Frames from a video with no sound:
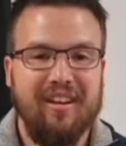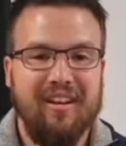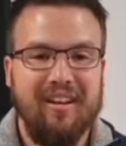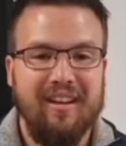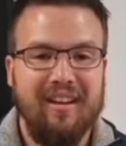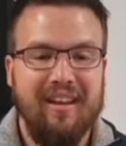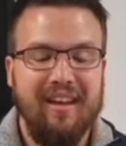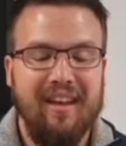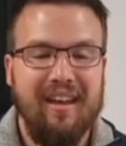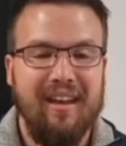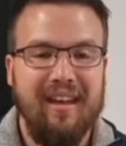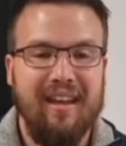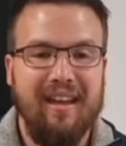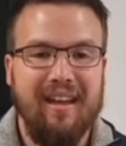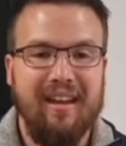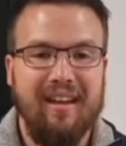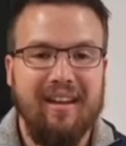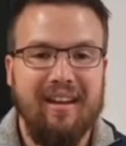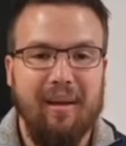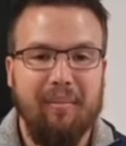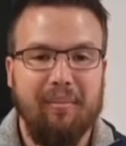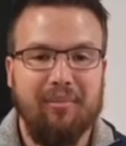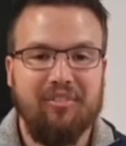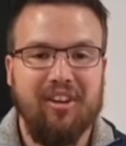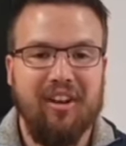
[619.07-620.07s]
And
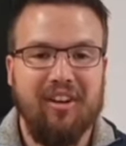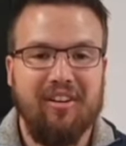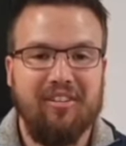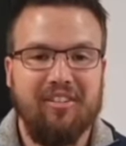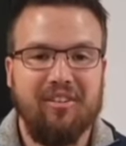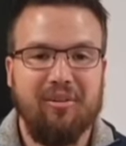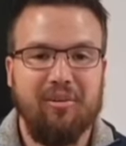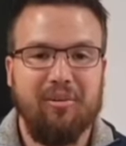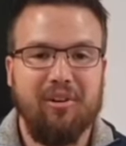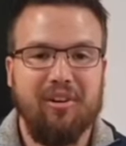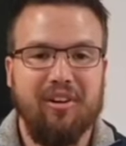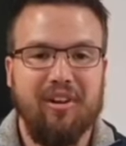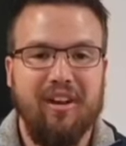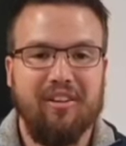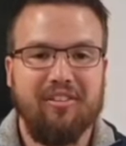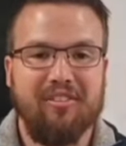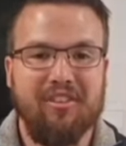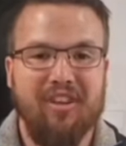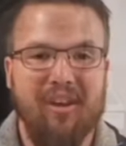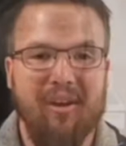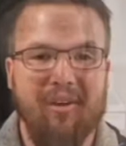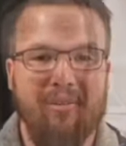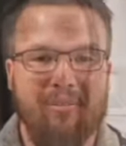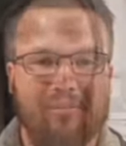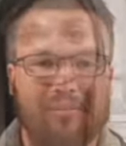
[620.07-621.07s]
I'm excited to see where you guys
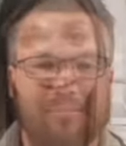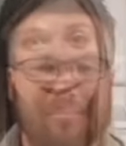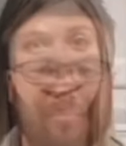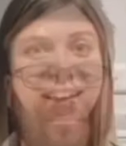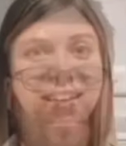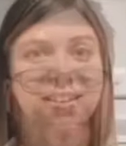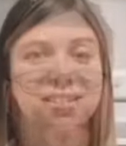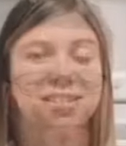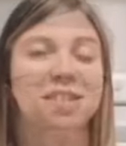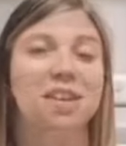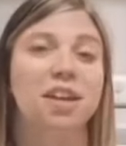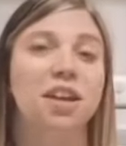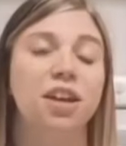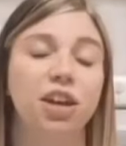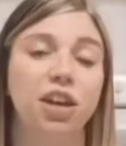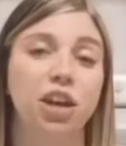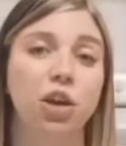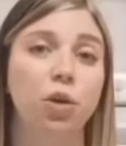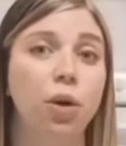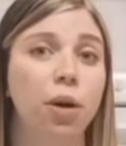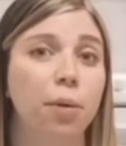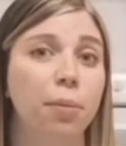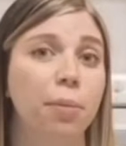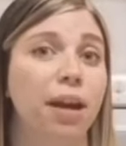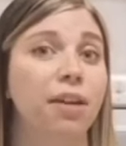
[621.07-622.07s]
go. Hi, guys.
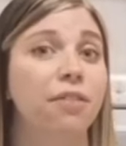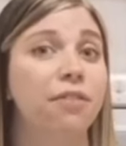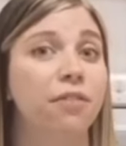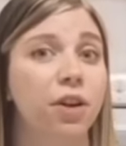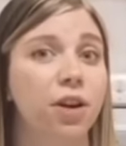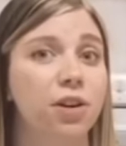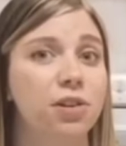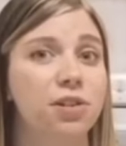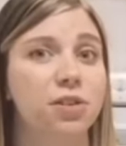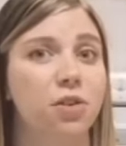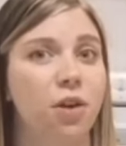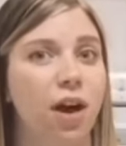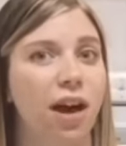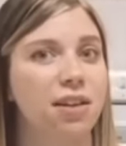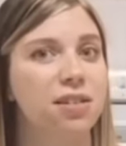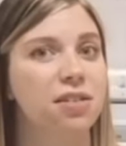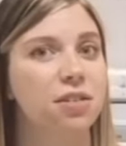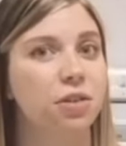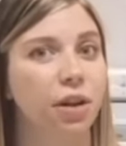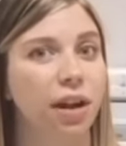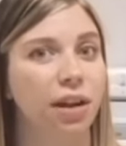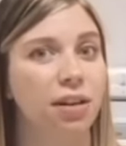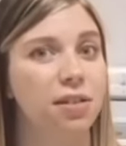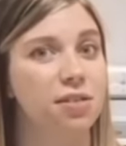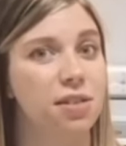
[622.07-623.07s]
You are my first class,
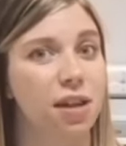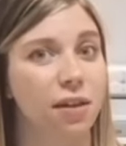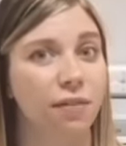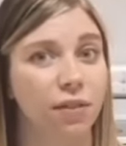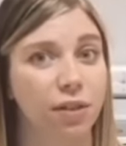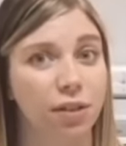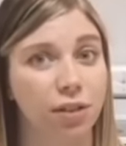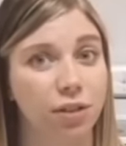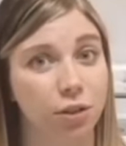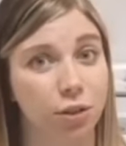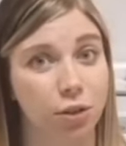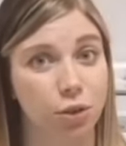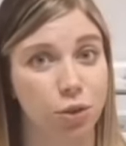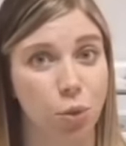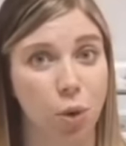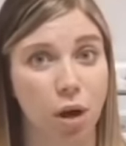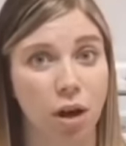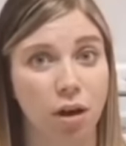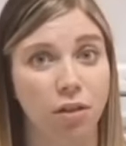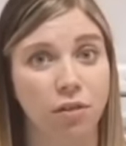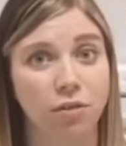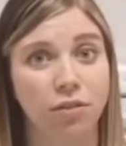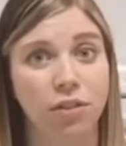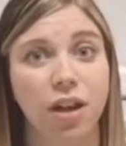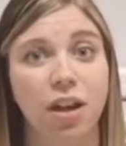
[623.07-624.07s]
grade 7 through
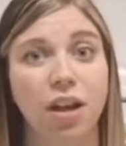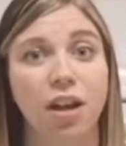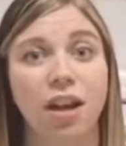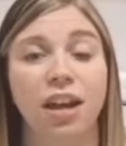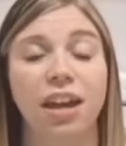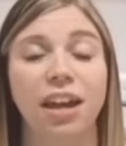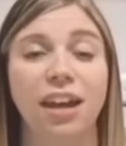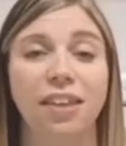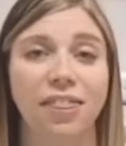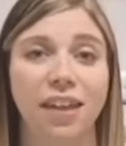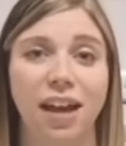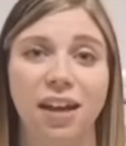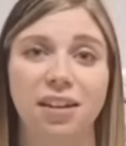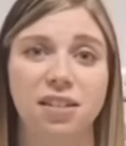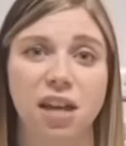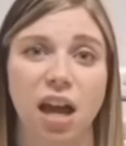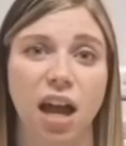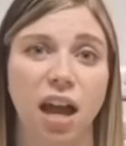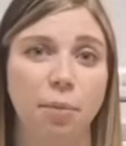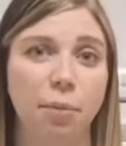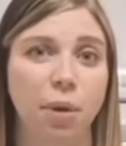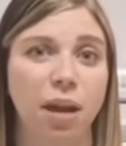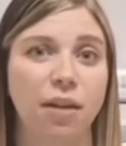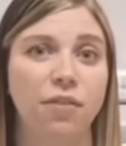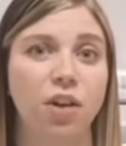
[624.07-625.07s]
12. In that
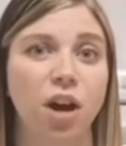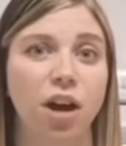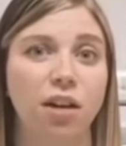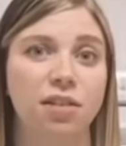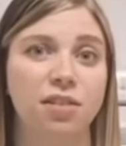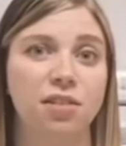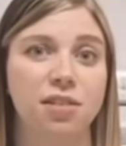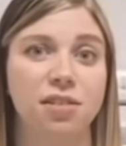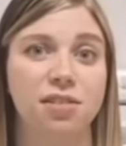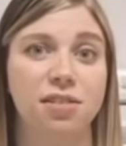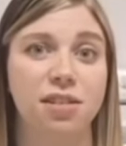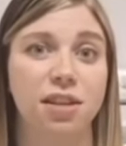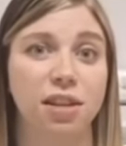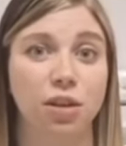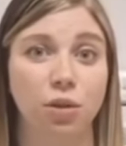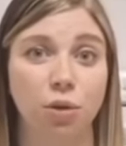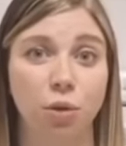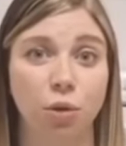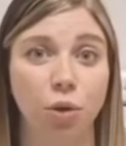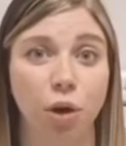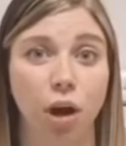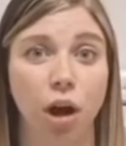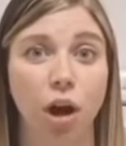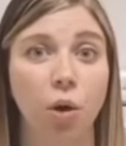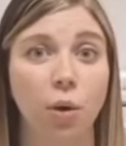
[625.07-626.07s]
time, I've gotten to see you
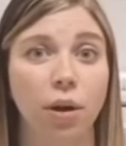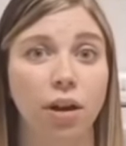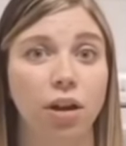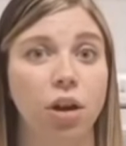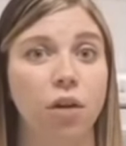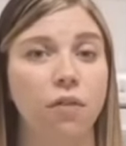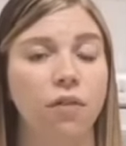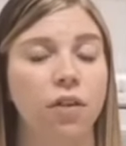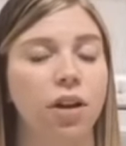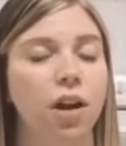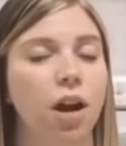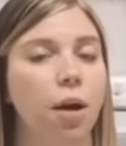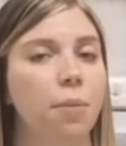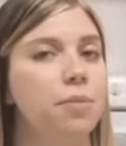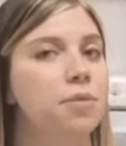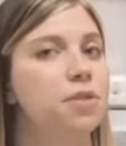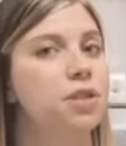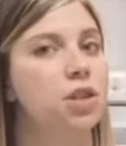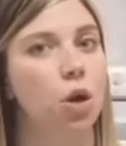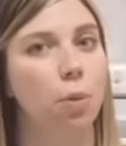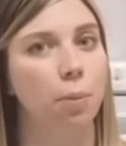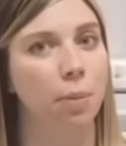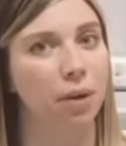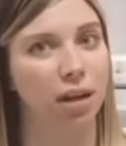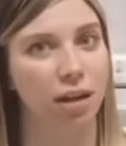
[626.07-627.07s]
grow and overcome
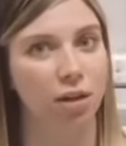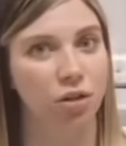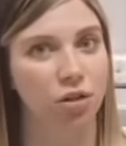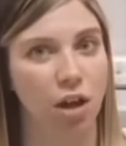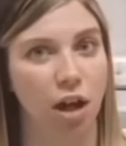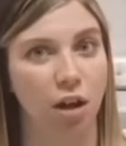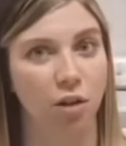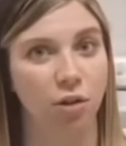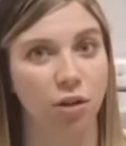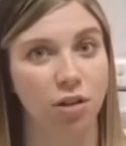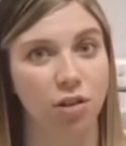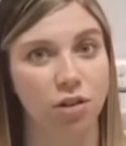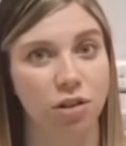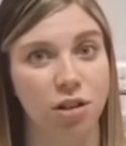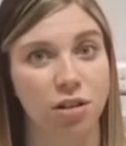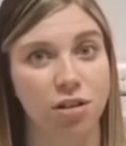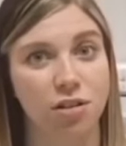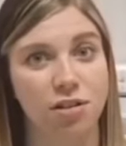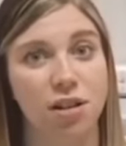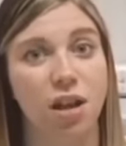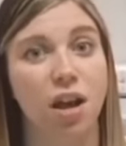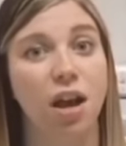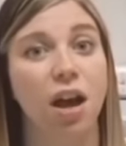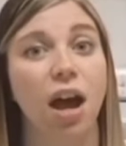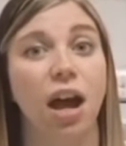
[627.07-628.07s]
so many
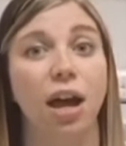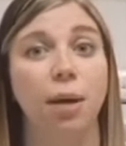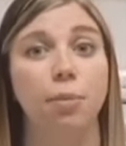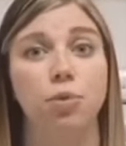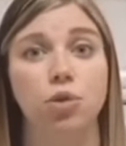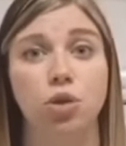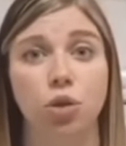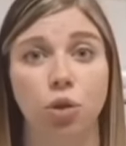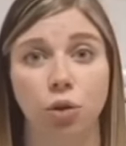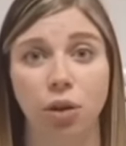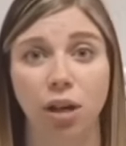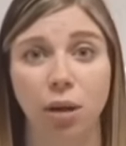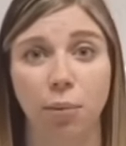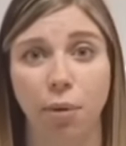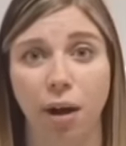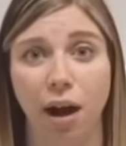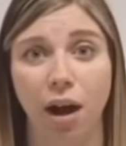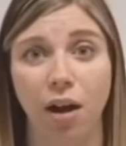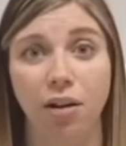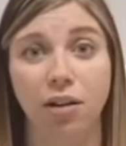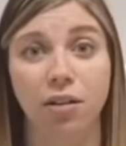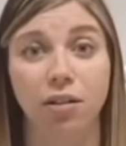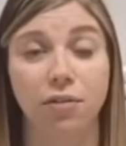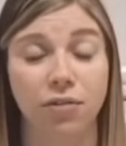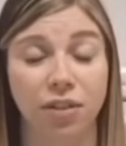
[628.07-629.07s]
challenges. I'm truly
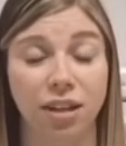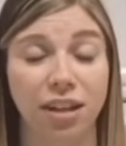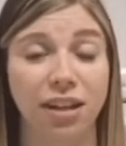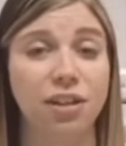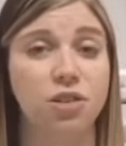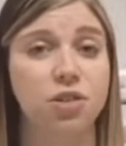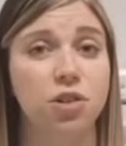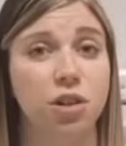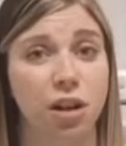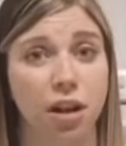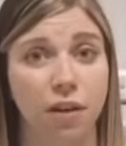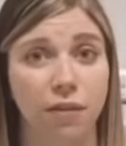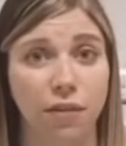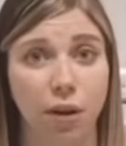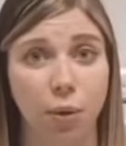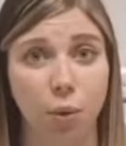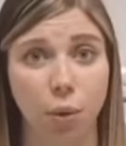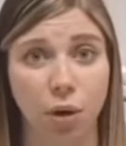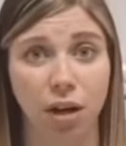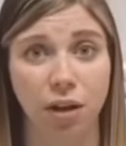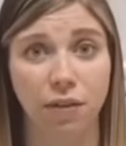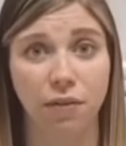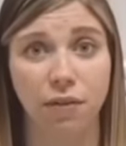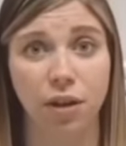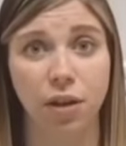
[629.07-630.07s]
proud of each and every
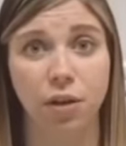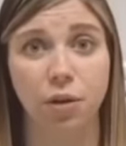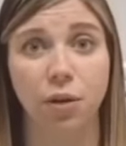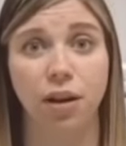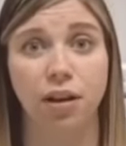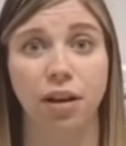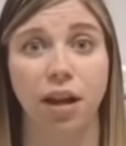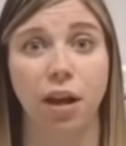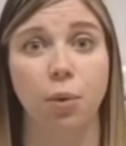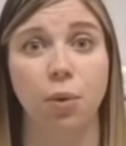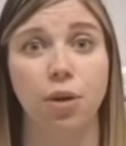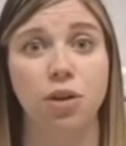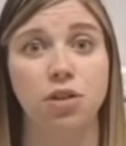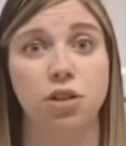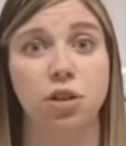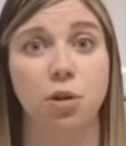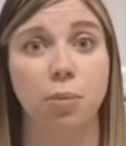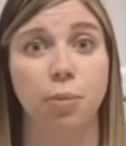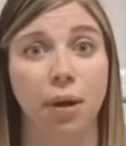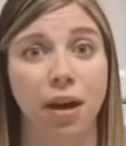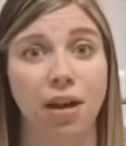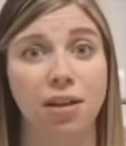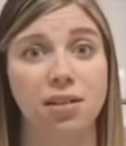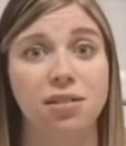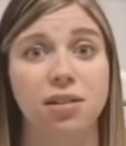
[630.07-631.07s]
one of you, and I wish you
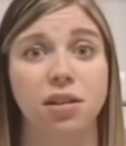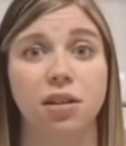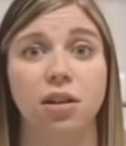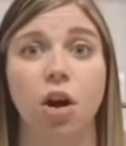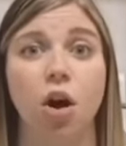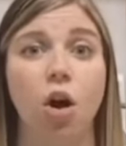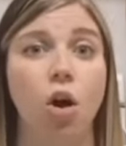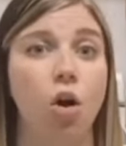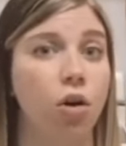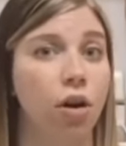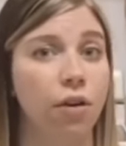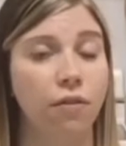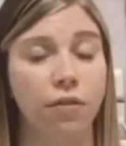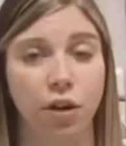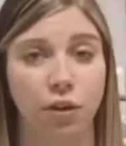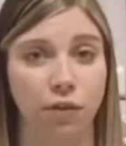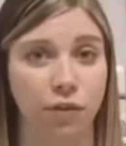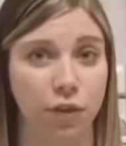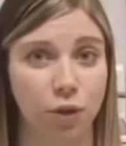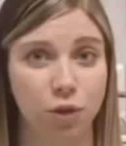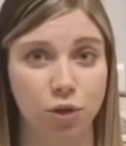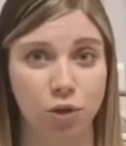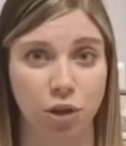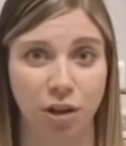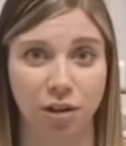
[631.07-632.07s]
best in all of your
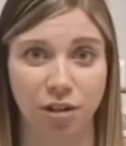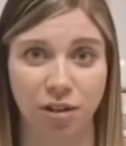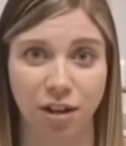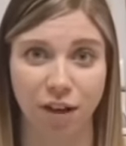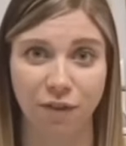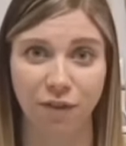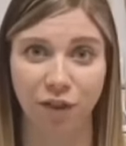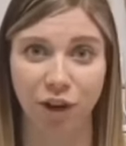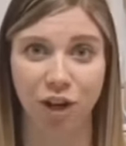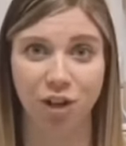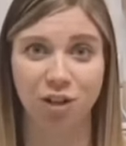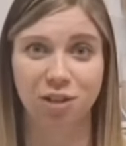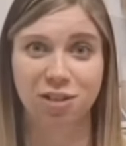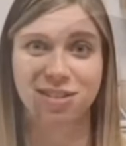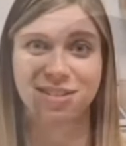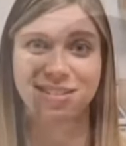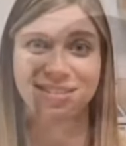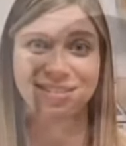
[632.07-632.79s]
future endeavors.